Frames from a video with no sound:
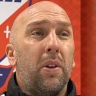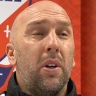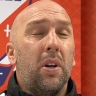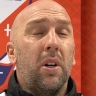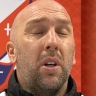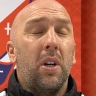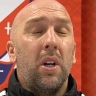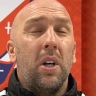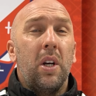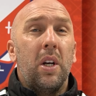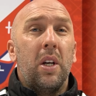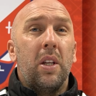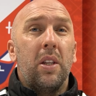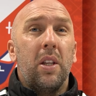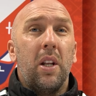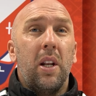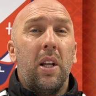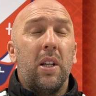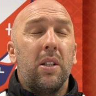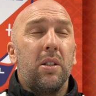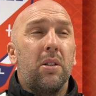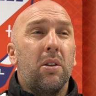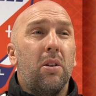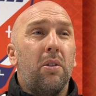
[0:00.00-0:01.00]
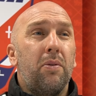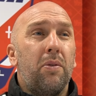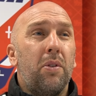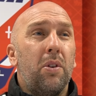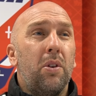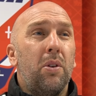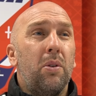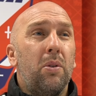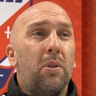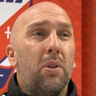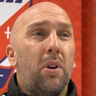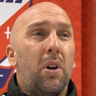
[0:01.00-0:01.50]
The lads have got
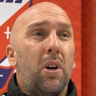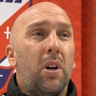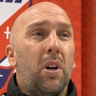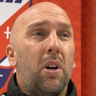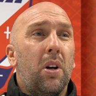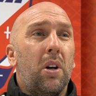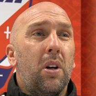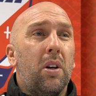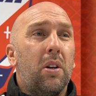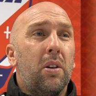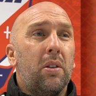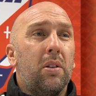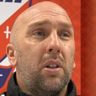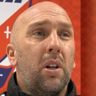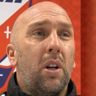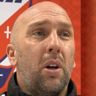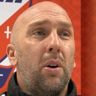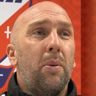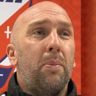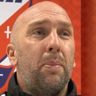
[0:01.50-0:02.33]
through you know,